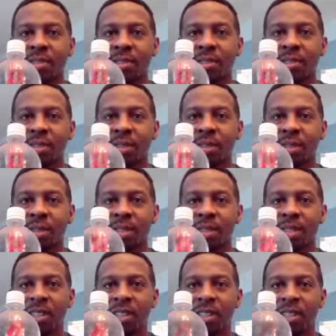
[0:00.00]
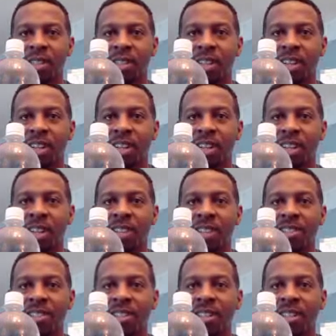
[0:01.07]
Ooh.
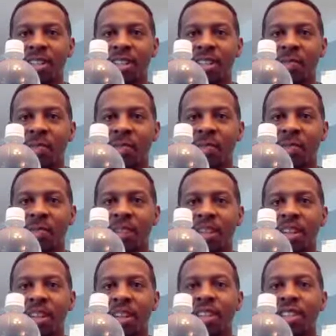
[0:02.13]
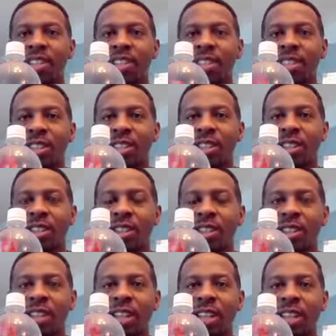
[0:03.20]
You see that?
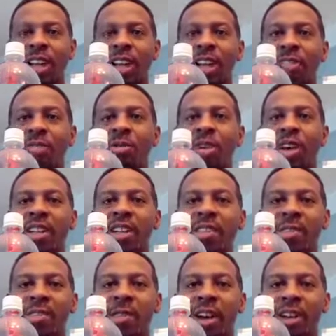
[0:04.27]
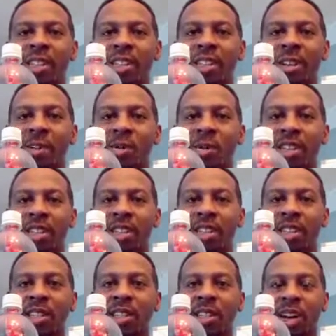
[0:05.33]
So, and I have two ketchup packets in there. One's
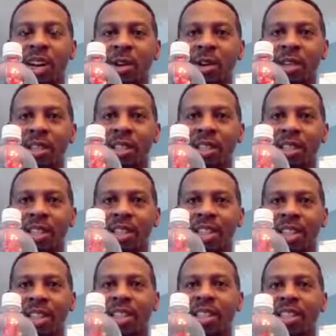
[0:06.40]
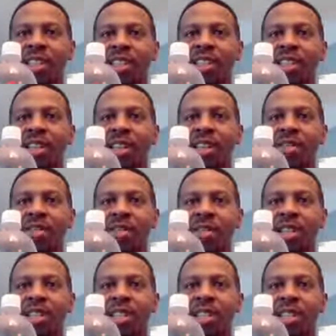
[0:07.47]
clearly got a hole in it. The other
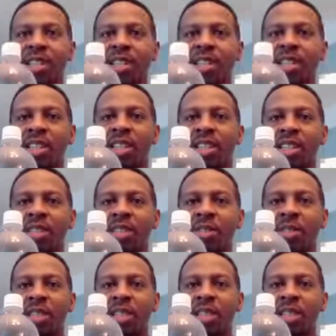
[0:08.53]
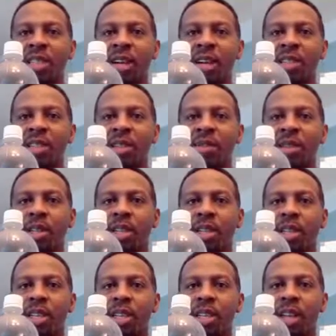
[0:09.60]
one is doing exactly
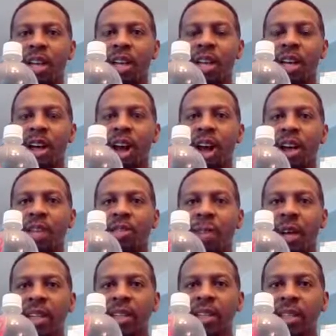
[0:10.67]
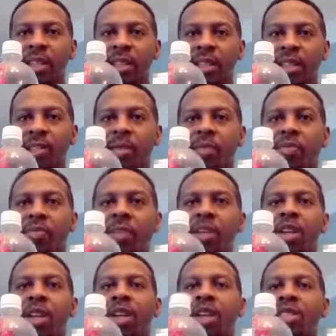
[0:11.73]
what I expected it to do.
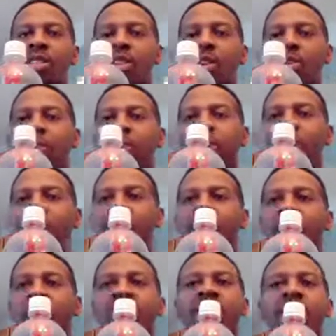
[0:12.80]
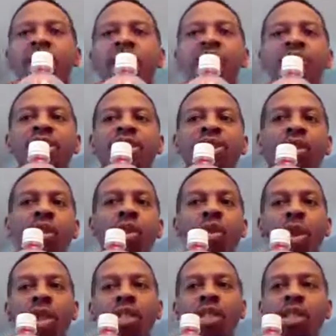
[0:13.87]
So, here is your
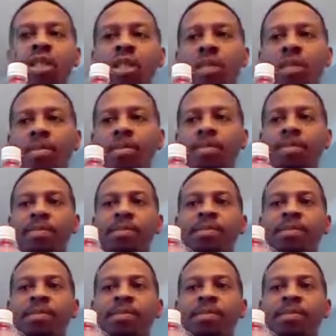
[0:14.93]
question.